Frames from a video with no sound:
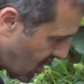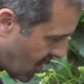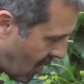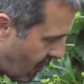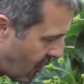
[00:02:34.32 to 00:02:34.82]

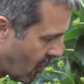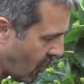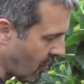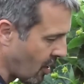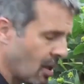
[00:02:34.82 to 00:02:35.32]
itself, in the
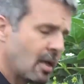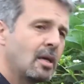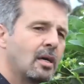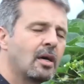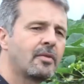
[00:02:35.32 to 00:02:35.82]
coir,
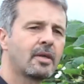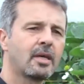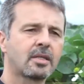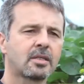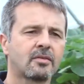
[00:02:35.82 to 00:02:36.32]
and
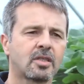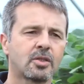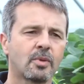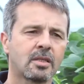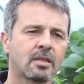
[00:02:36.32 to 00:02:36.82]
they're sort of
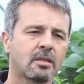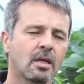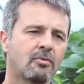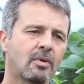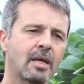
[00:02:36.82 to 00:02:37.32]
situated
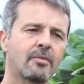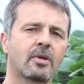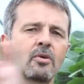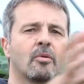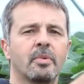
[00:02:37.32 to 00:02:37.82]
around the
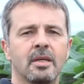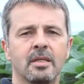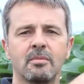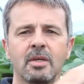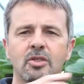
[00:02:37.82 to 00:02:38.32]
crop here
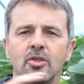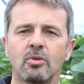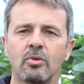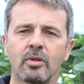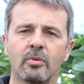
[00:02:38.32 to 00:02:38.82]
to make
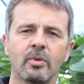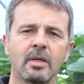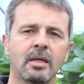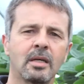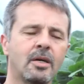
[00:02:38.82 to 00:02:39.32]
sure that
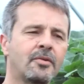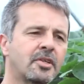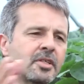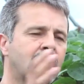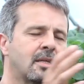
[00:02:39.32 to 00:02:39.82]
we're
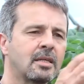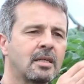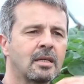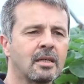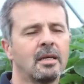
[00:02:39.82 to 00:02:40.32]

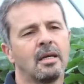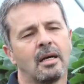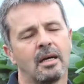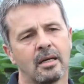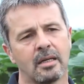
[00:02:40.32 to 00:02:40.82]
understanding
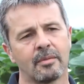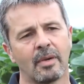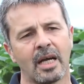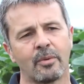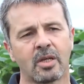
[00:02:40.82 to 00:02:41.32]

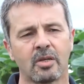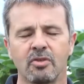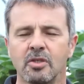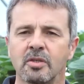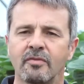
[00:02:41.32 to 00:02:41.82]
how we can
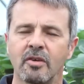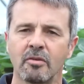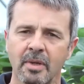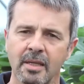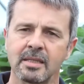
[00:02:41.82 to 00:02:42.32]
reduce
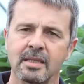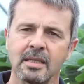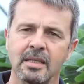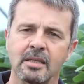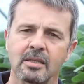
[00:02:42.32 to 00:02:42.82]

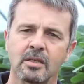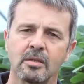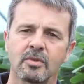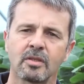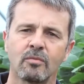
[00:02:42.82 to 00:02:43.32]
variability in
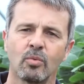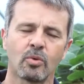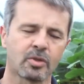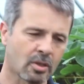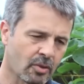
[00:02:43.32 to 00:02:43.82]
terms of
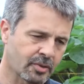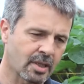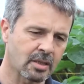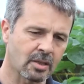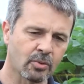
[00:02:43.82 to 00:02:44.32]
water
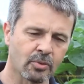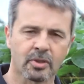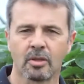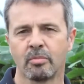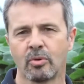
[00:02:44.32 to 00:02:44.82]
content and
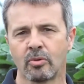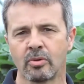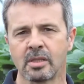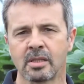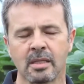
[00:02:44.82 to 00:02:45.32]
also pore
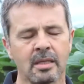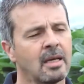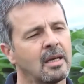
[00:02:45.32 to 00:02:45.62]
EC.